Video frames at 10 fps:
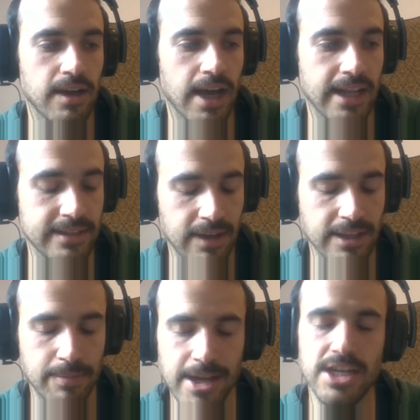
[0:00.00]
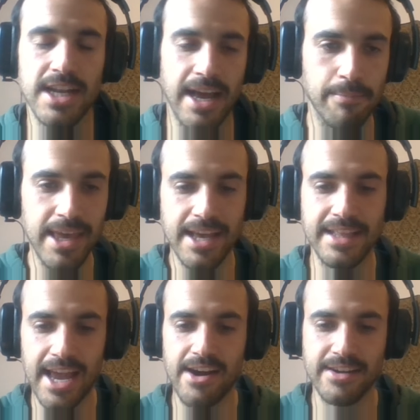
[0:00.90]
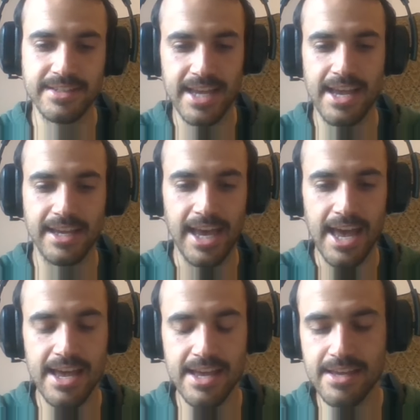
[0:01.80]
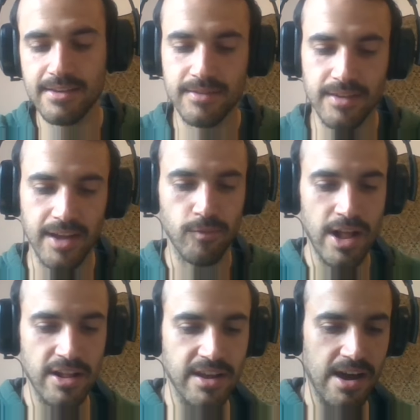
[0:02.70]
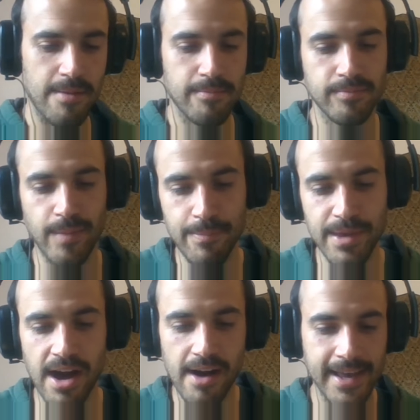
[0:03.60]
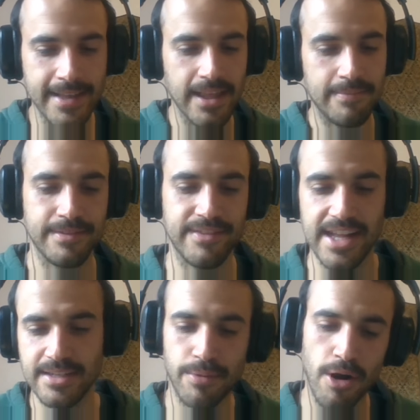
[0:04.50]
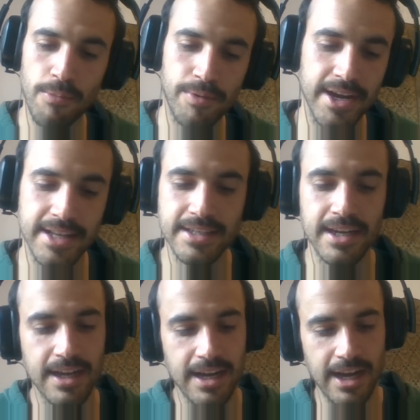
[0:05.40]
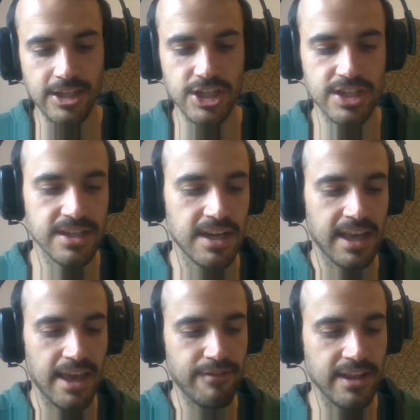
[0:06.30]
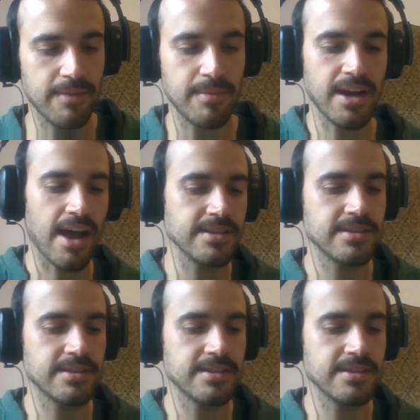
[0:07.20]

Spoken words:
and especially like being there and saying, hey, welcome, maybe hugging them if that's appropriate, and just giving them a nice